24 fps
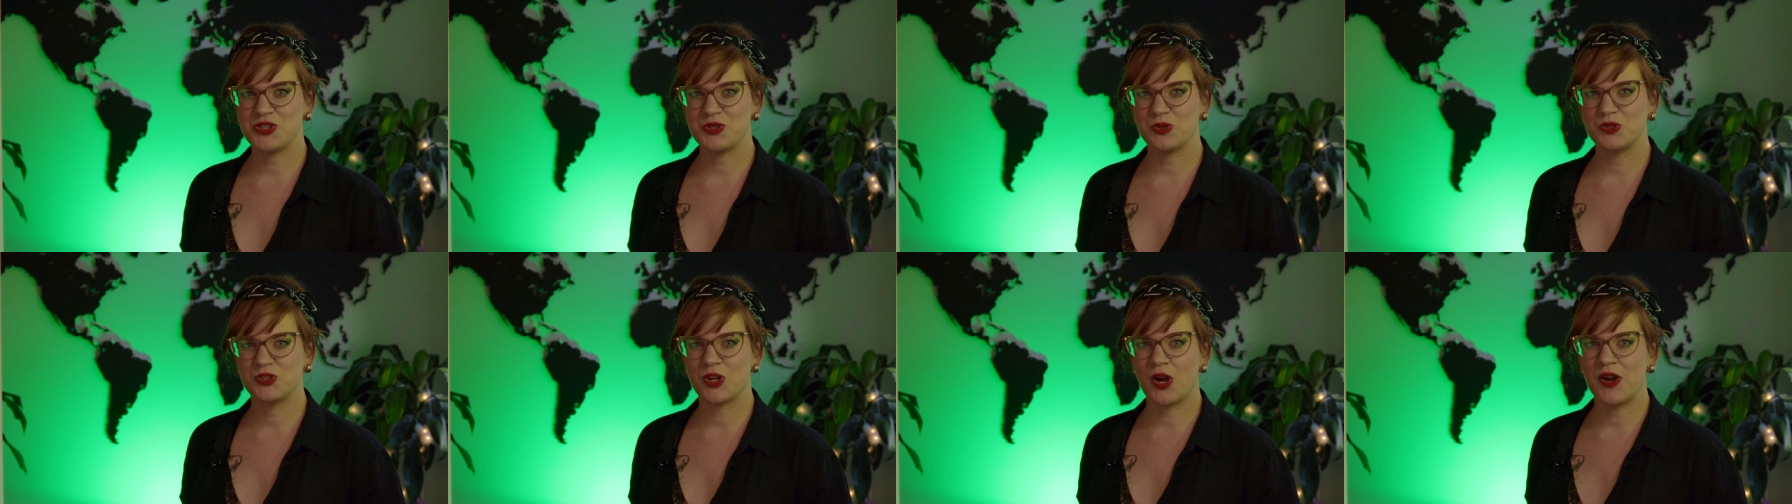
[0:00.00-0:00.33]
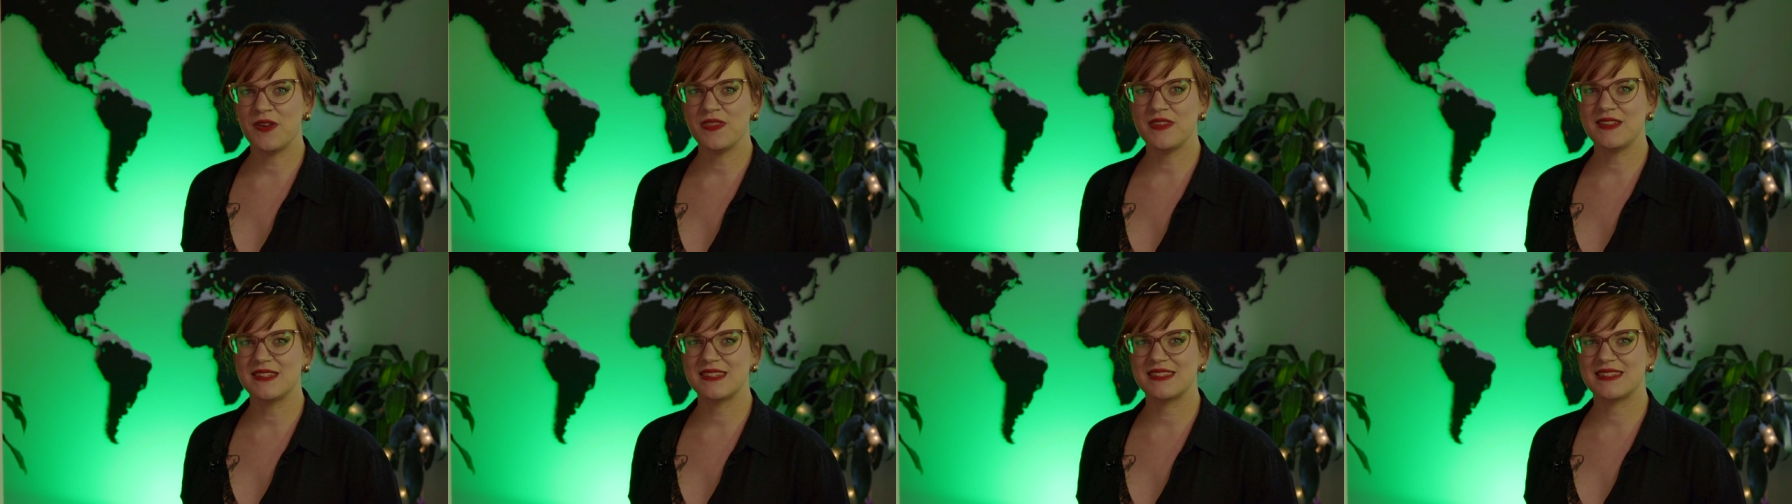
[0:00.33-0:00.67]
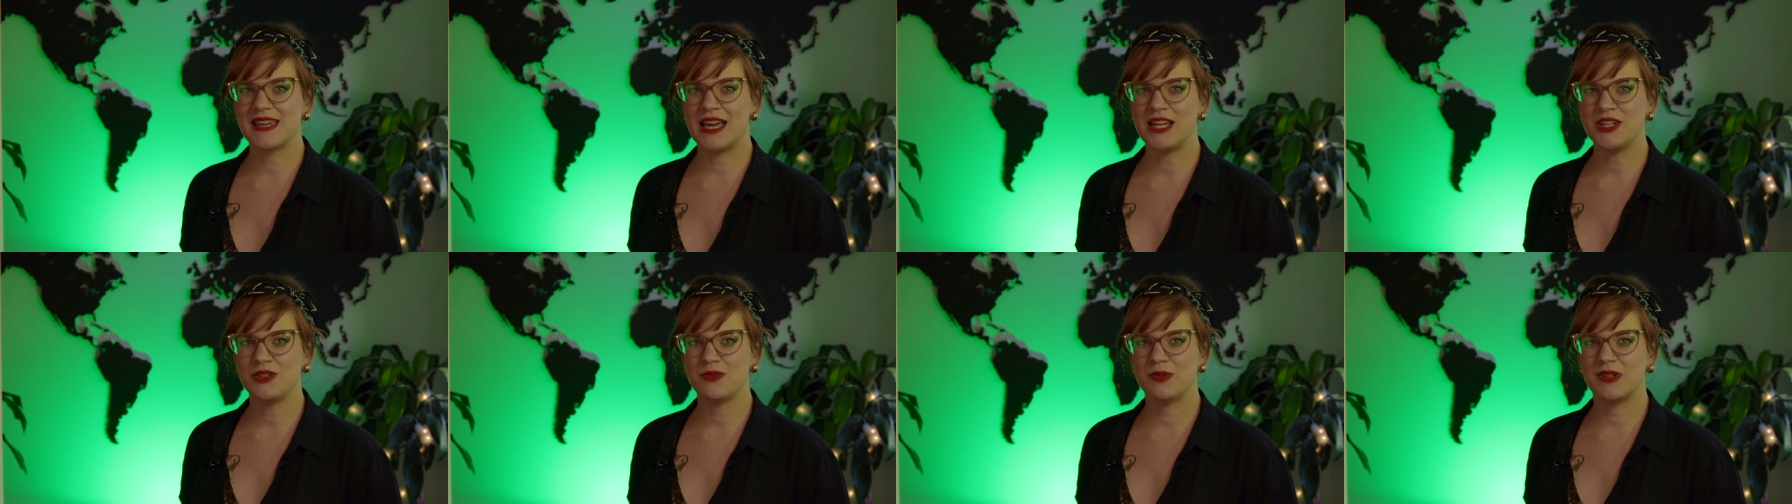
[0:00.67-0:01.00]
to join the
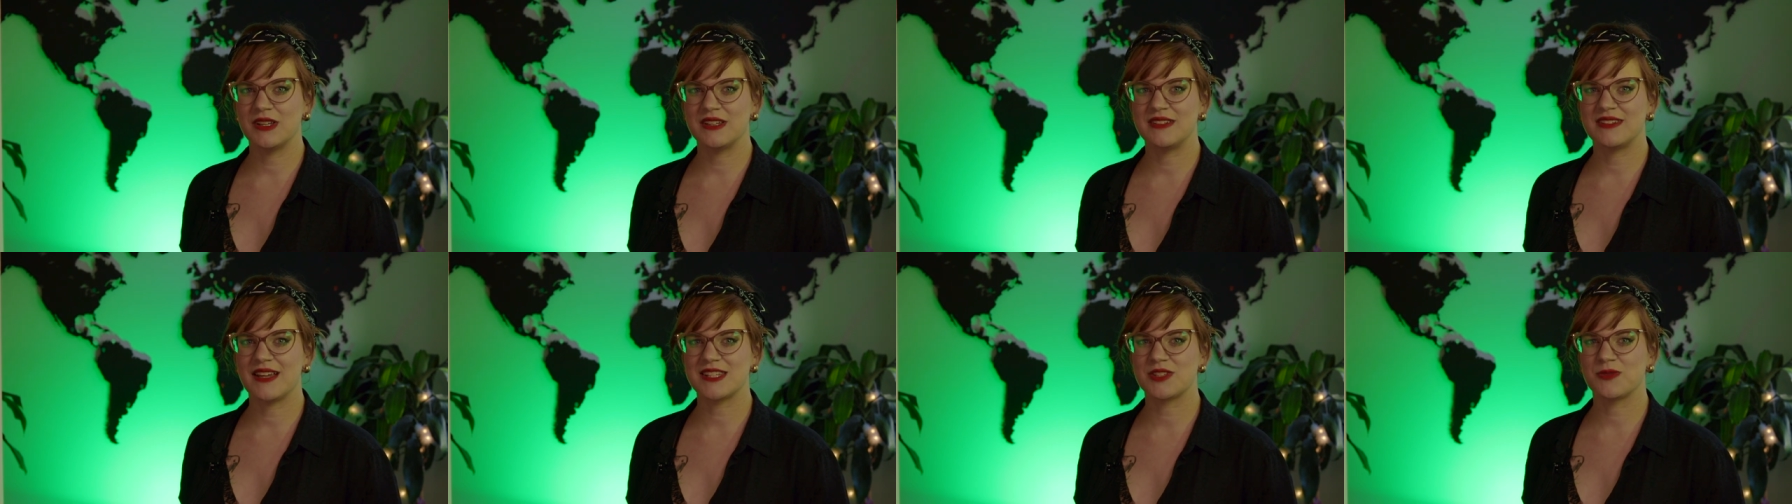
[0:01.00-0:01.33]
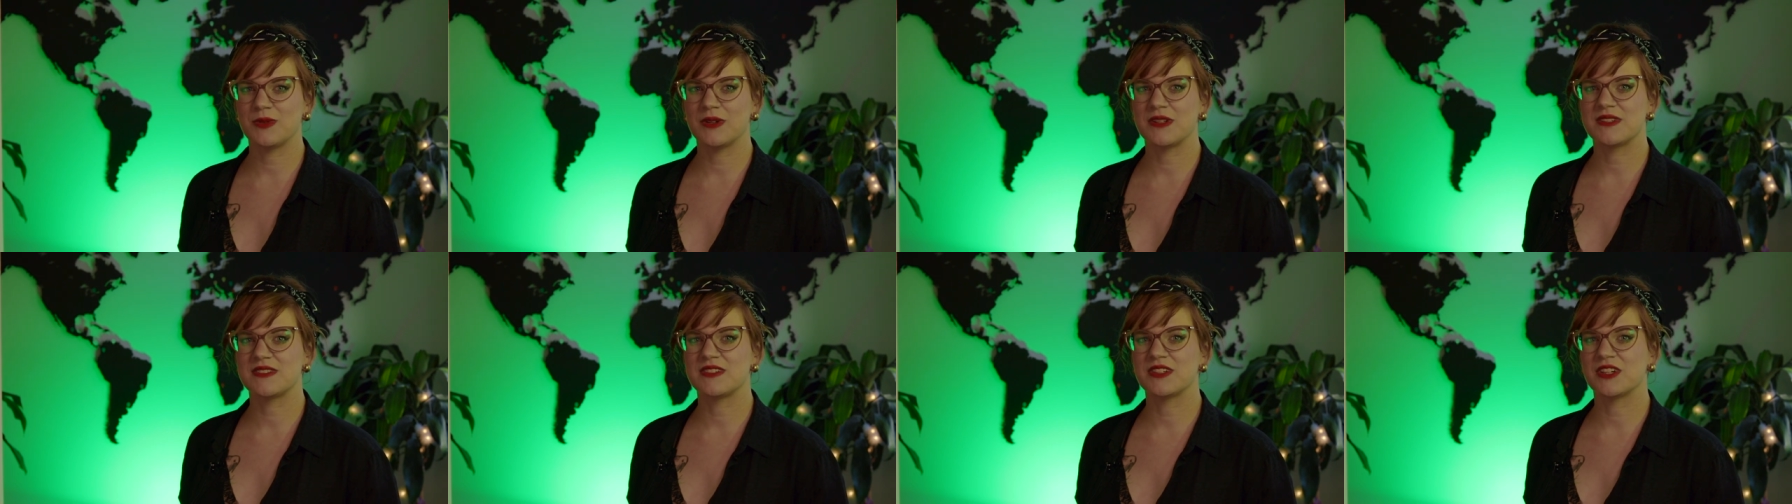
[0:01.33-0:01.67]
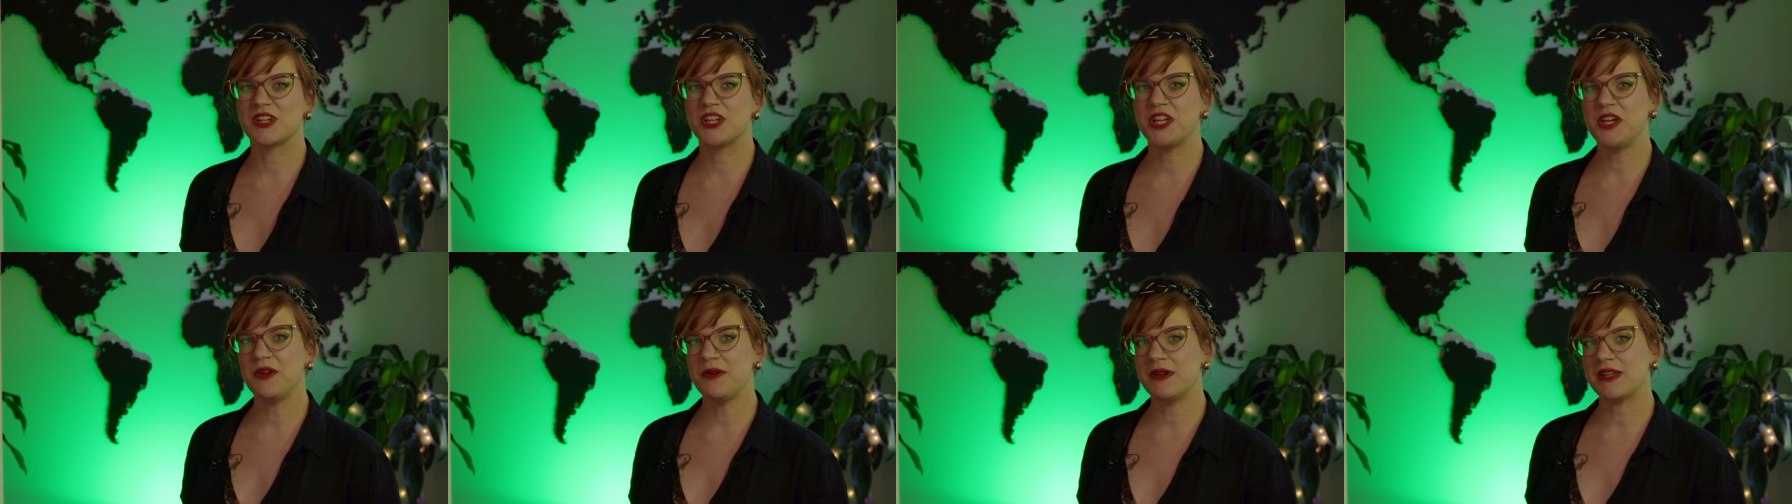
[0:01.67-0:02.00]
Central Industrial
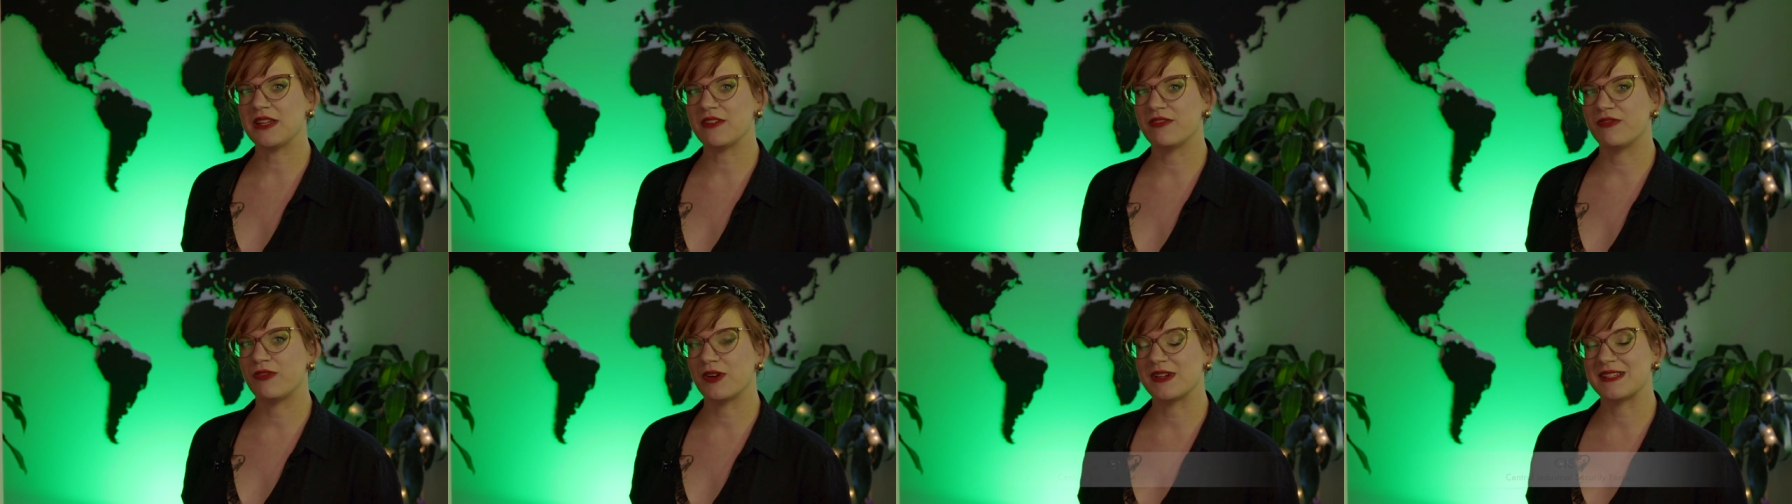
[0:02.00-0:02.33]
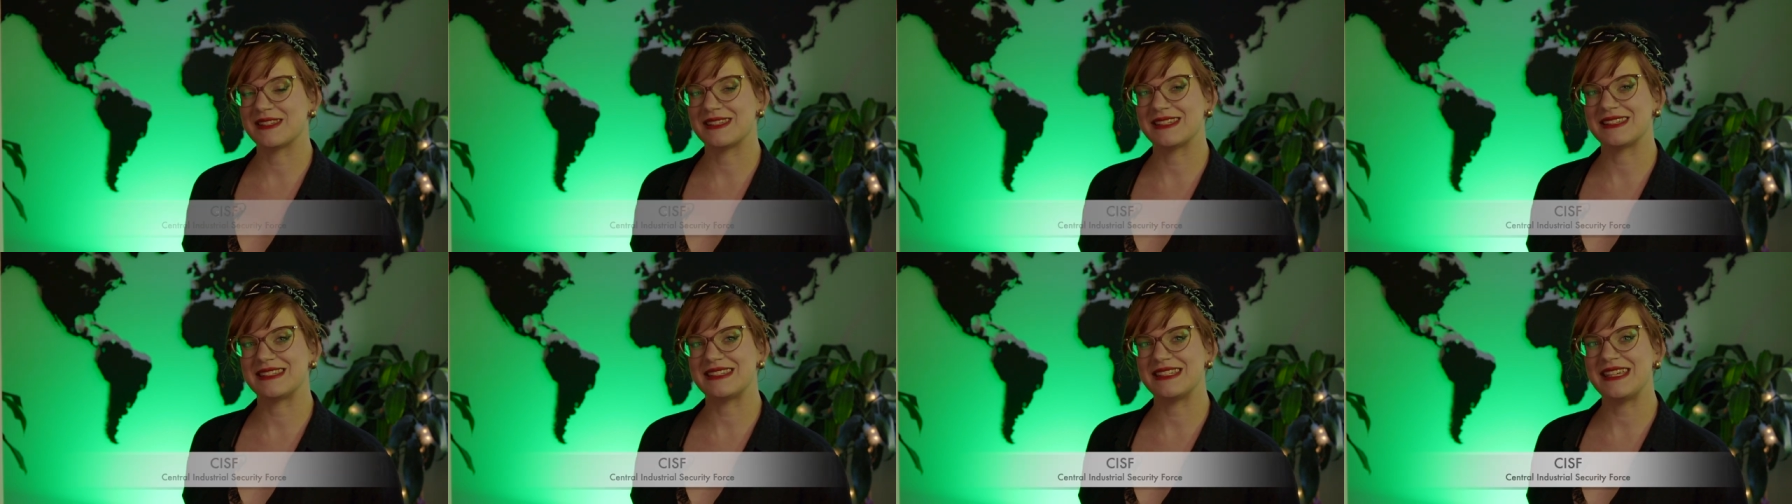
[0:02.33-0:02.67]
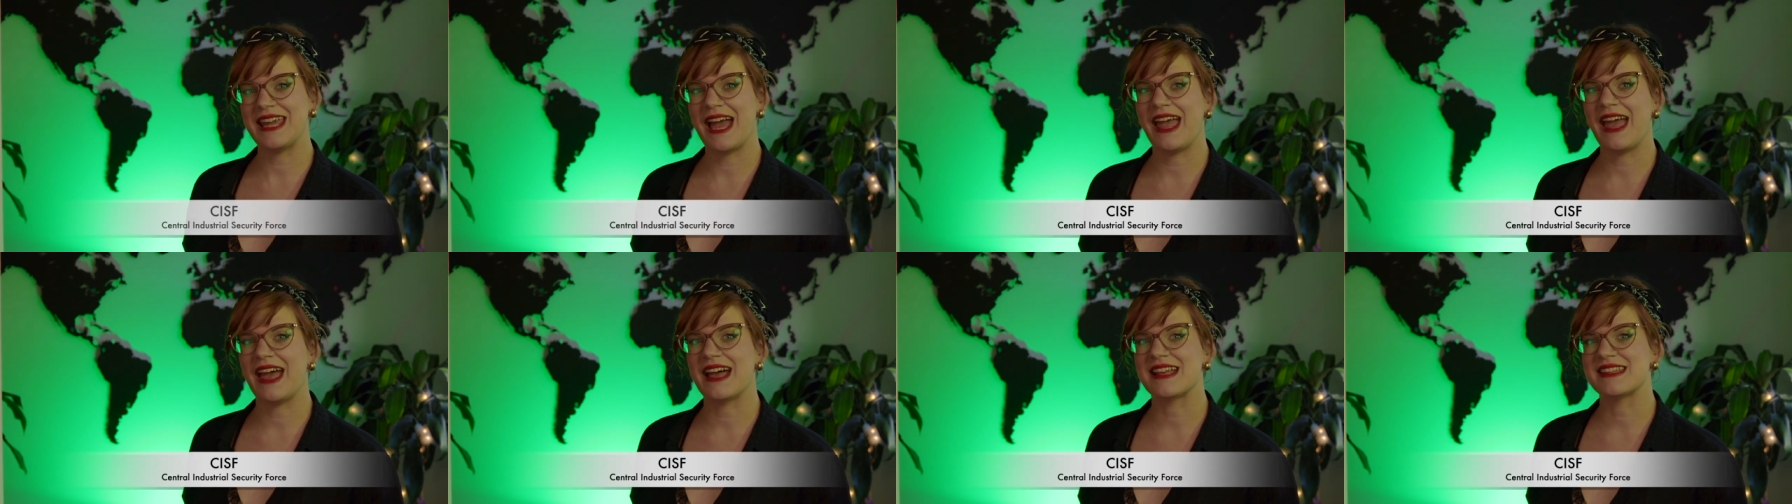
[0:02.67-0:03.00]
Security Force, the
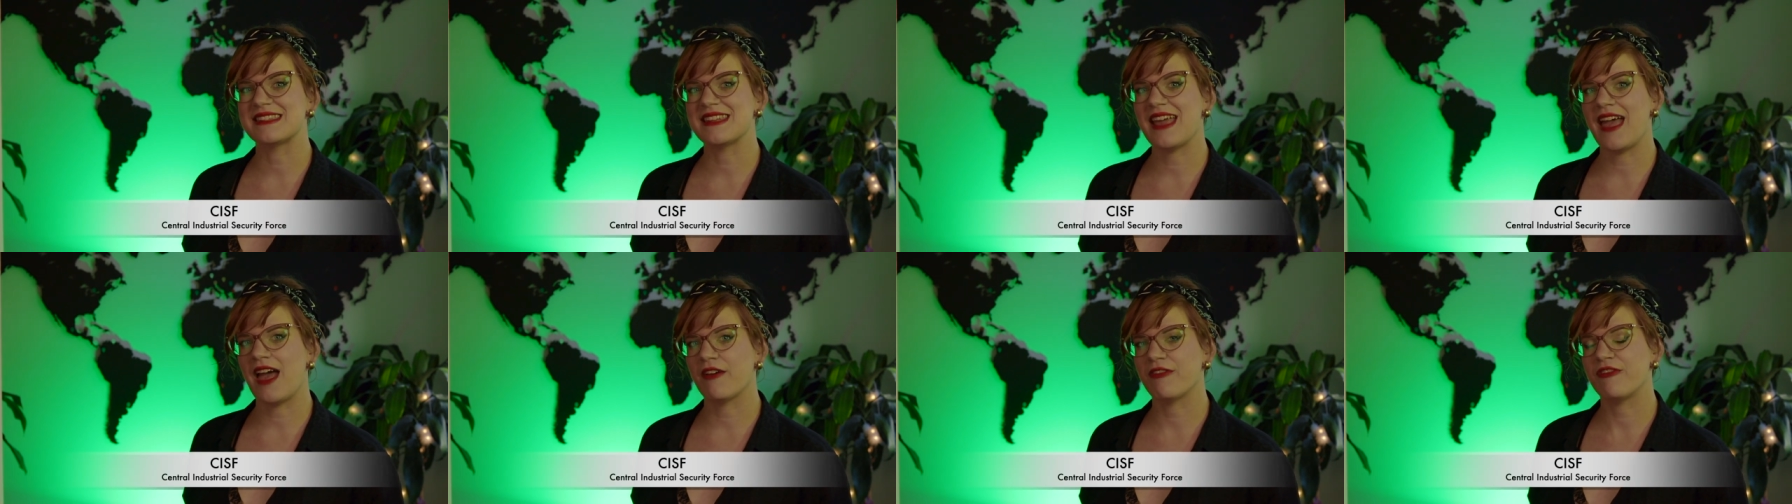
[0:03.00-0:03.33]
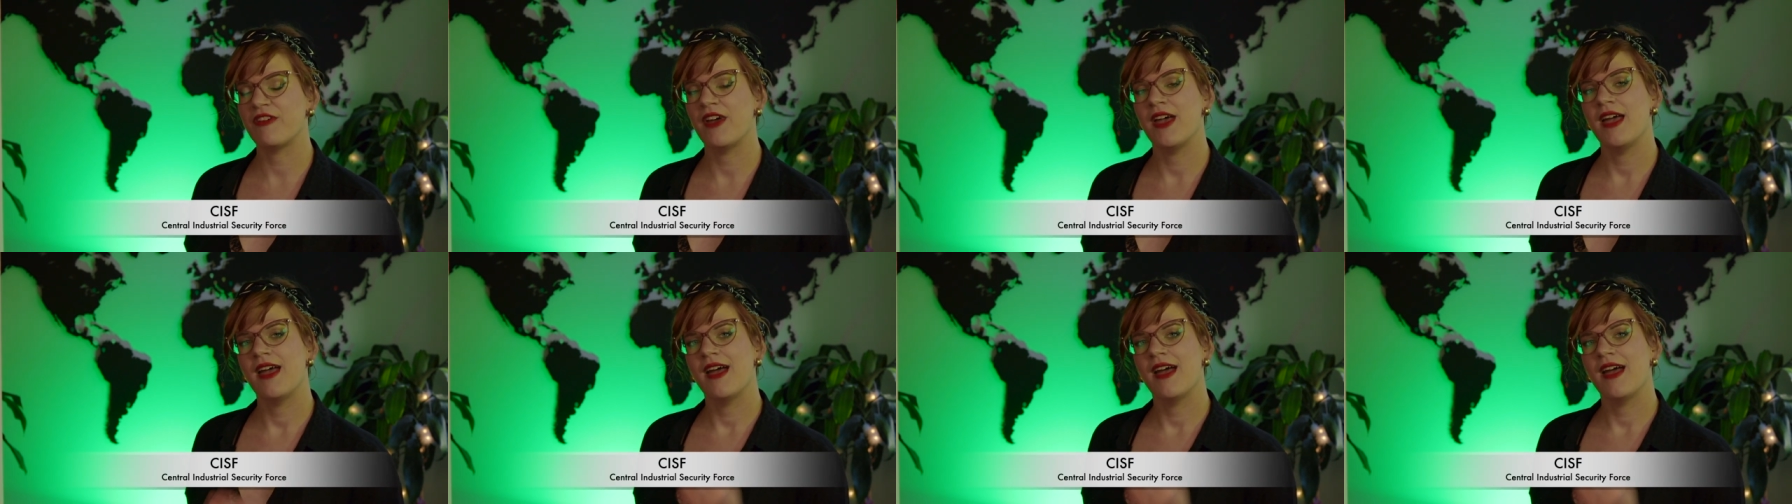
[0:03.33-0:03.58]
CISF,